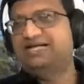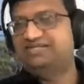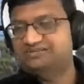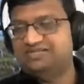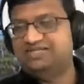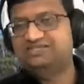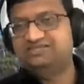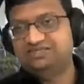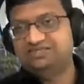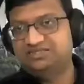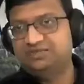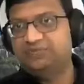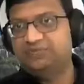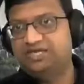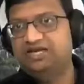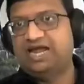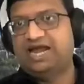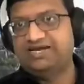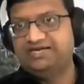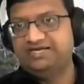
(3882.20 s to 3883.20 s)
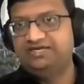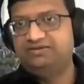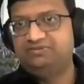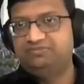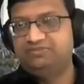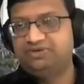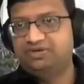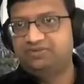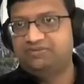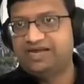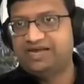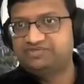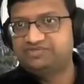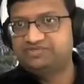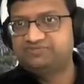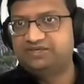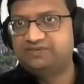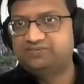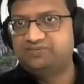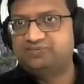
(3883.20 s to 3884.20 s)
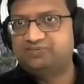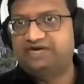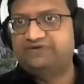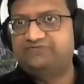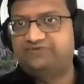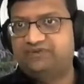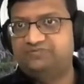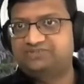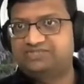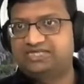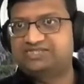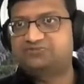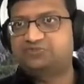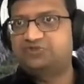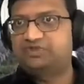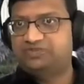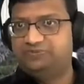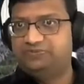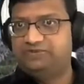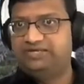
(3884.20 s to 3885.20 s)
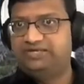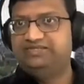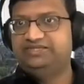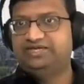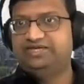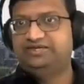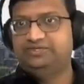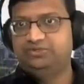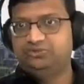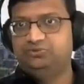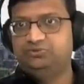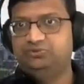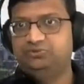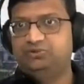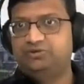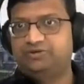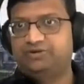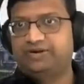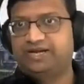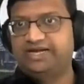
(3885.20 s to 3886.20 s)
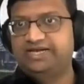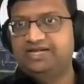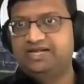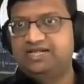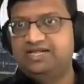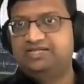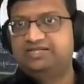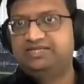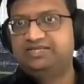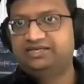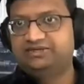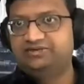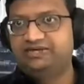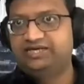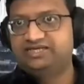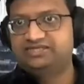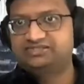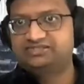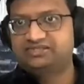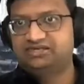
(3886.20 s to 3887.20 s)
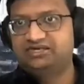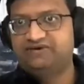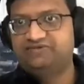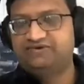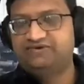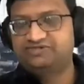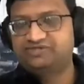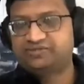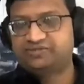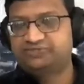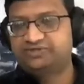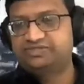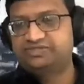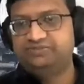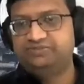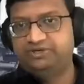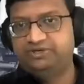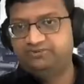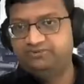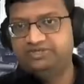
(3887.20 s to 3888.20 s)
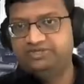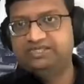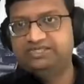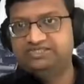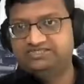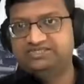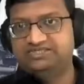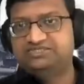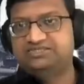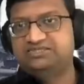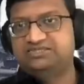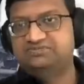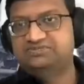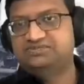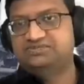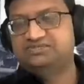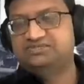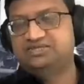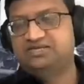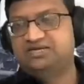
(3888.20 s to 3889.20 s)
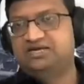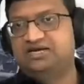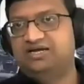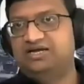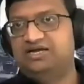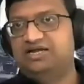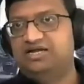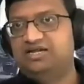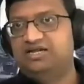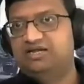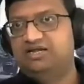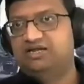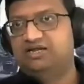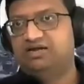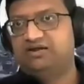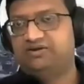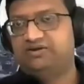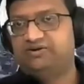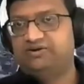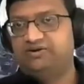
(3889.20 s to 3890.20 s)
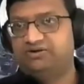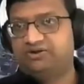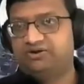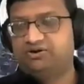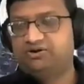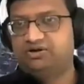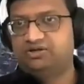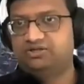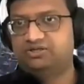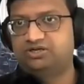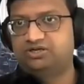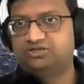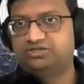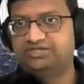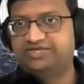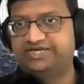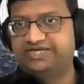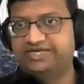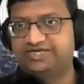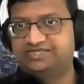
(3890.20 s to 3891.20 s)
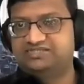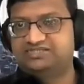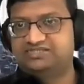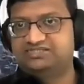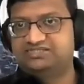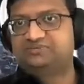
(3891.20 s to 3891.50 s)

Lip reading: that's a typical ID, management platforms. That's what typically they do, right? They create a level of separation between these systems, or the data